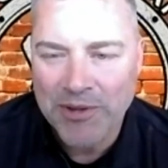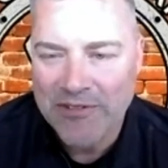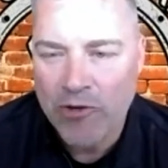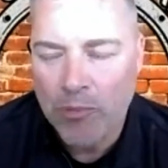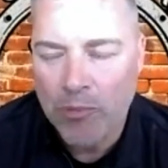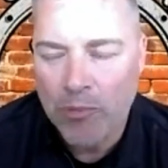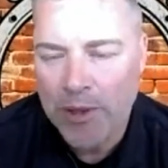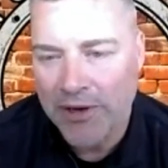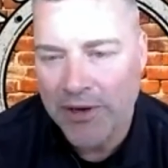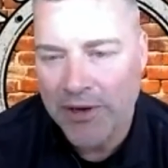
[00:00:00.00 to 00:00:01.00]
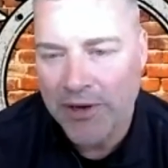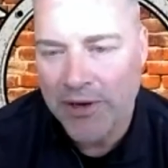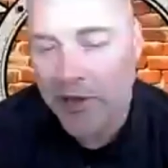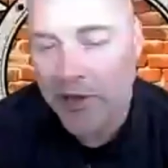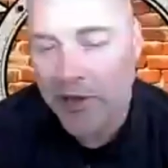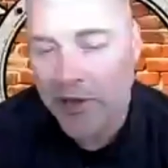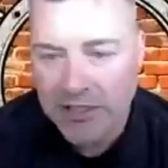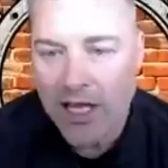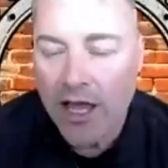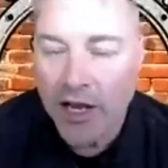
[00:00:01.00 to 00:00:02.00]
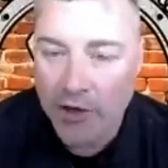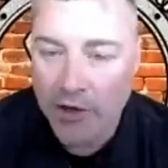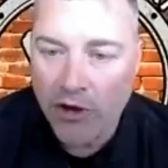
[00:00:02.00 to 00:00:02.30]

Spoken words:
you know, with several people and even my own experience,